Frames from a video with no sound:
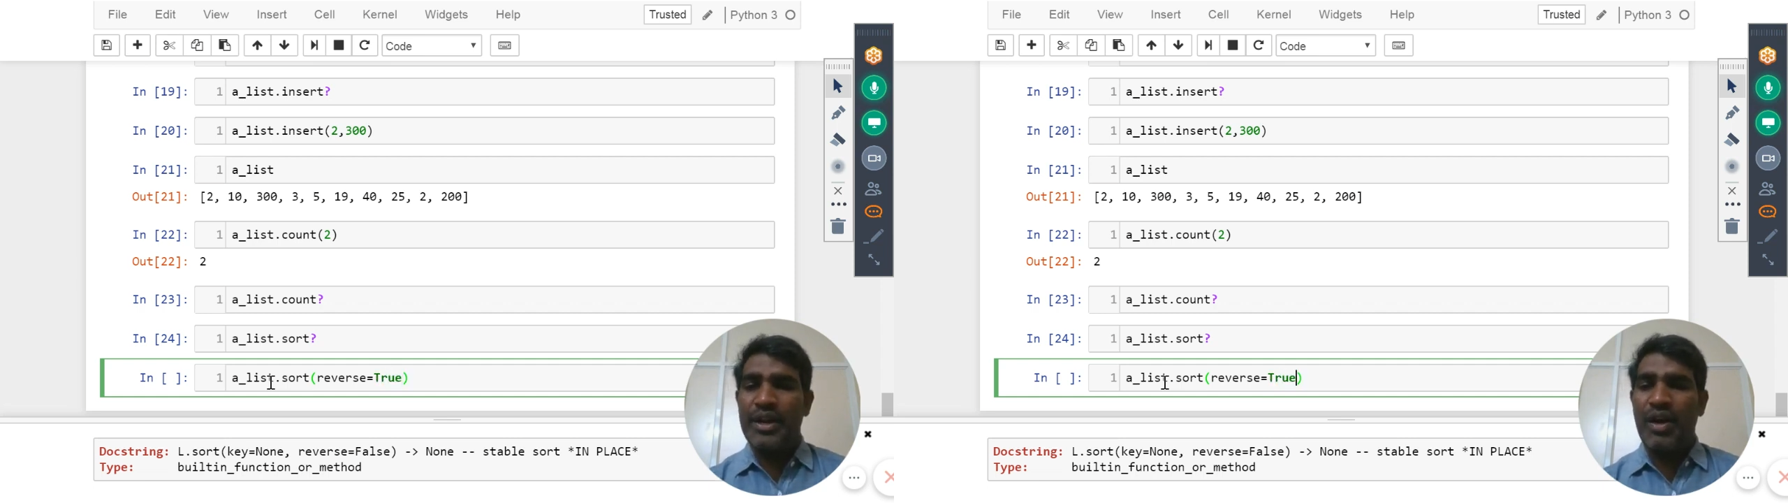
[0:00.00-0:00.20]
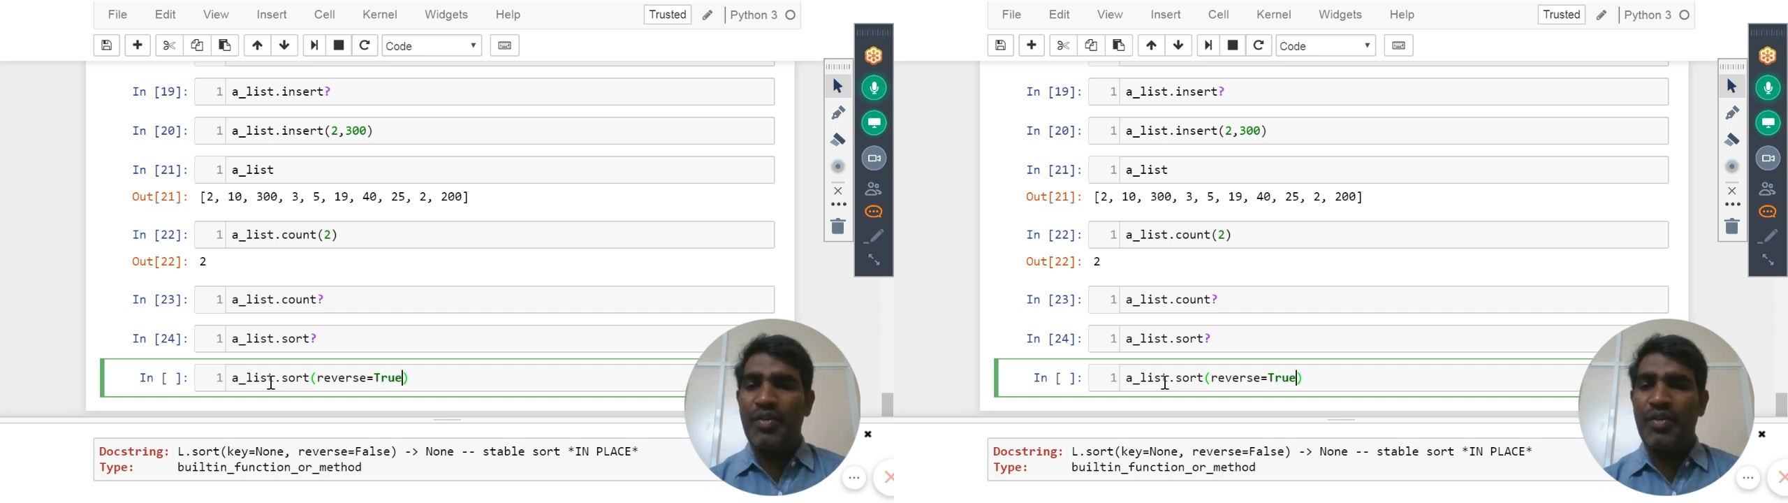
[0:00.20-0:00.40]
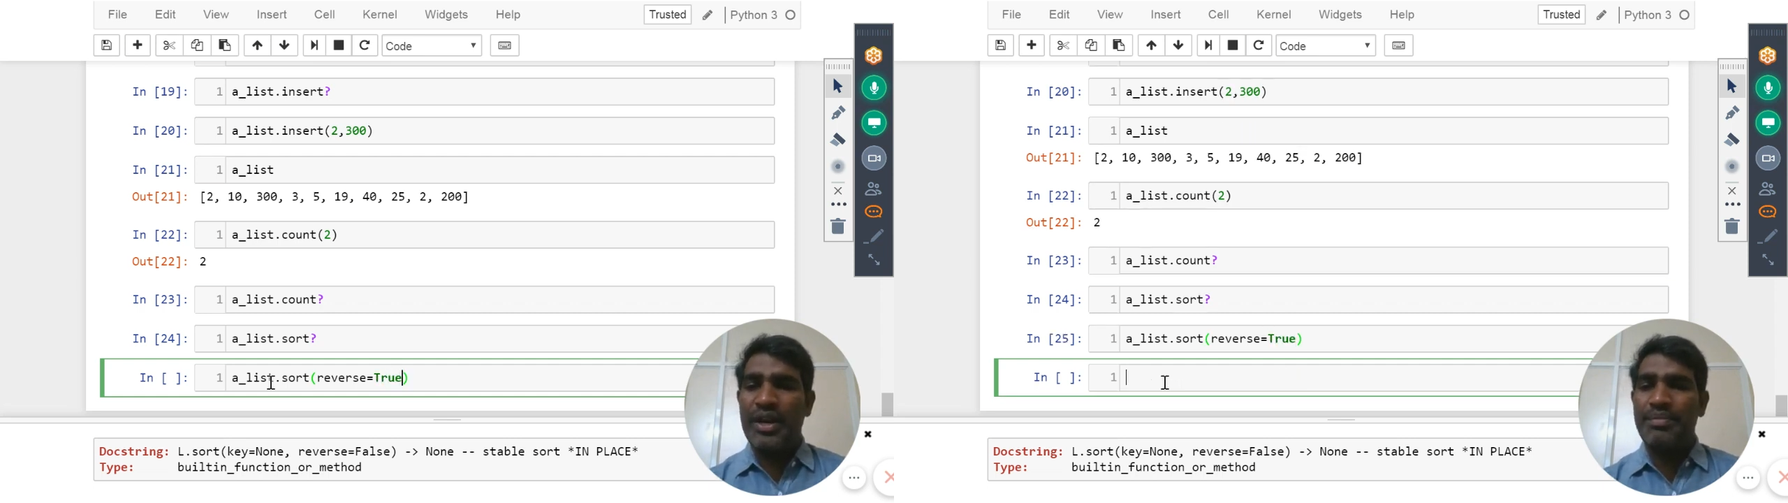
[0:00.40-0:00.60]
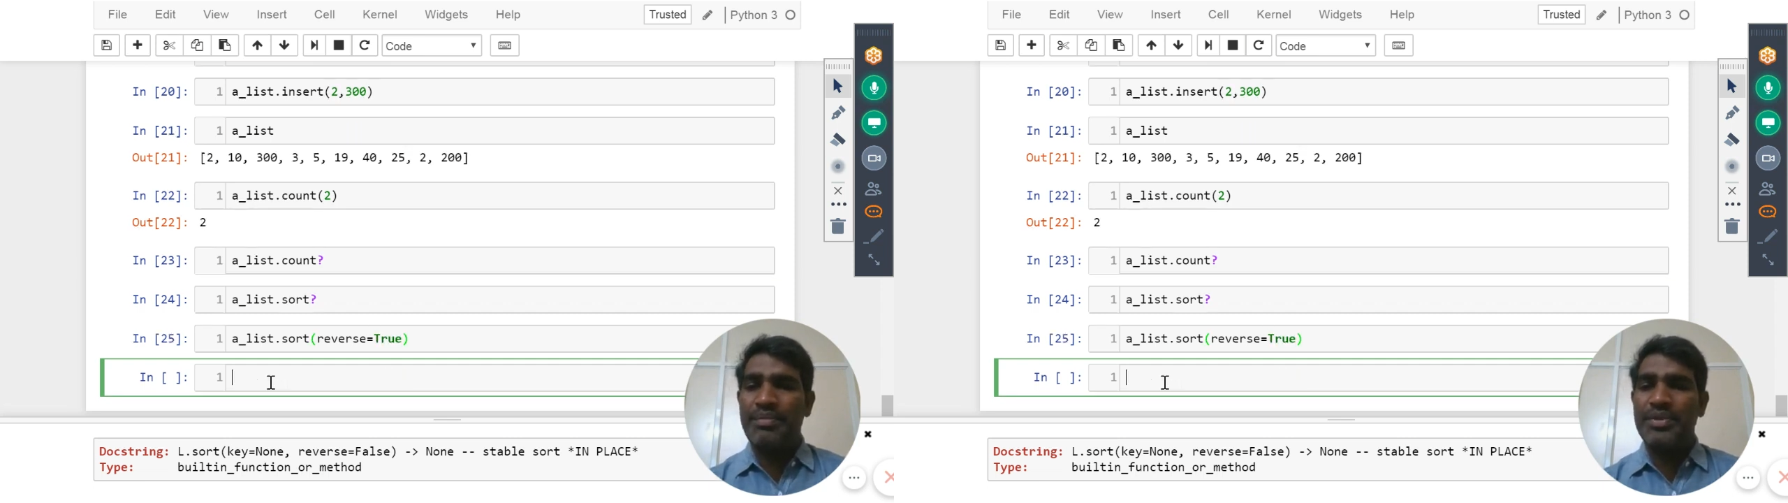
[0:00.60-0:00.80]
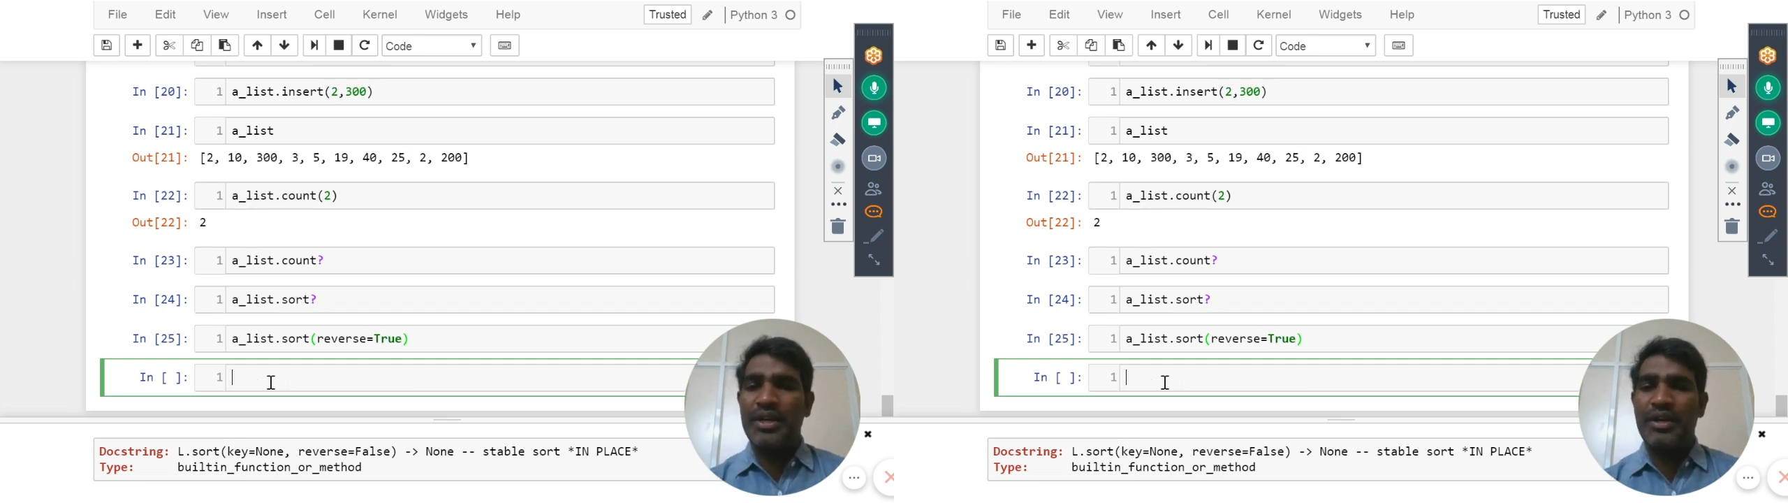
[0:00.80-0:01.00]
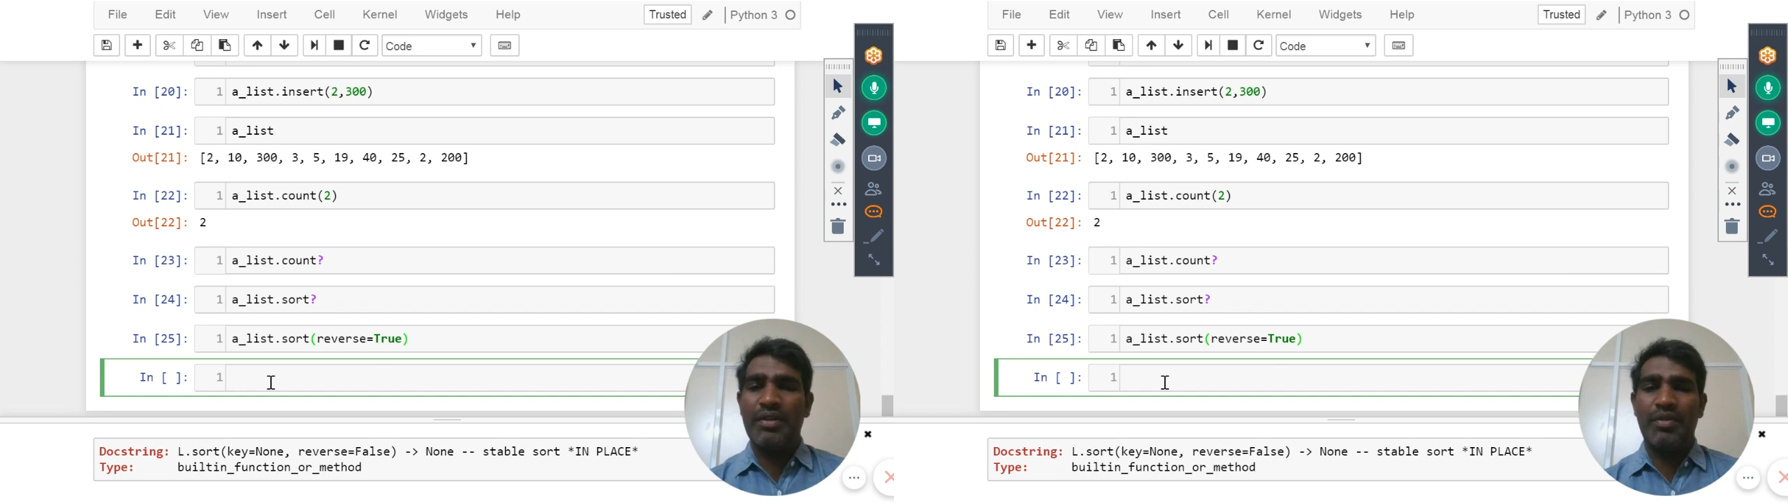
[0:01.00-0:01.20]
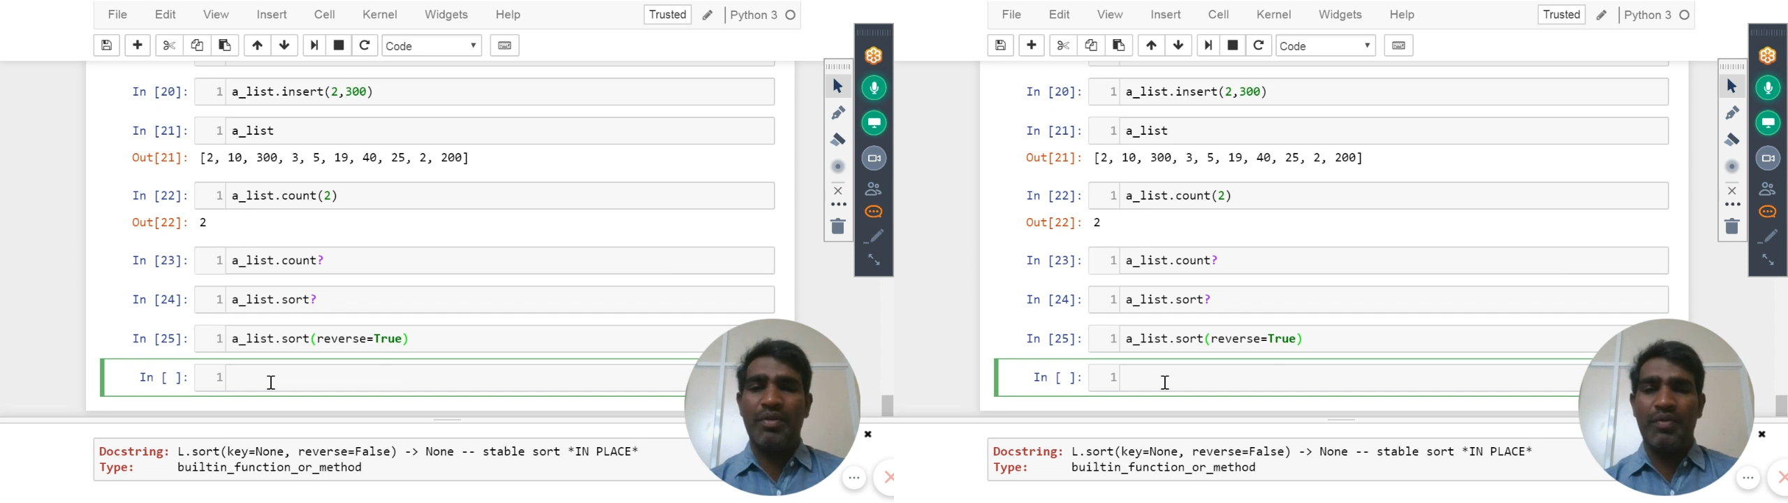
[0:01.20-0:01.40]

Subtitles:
Now you can observe,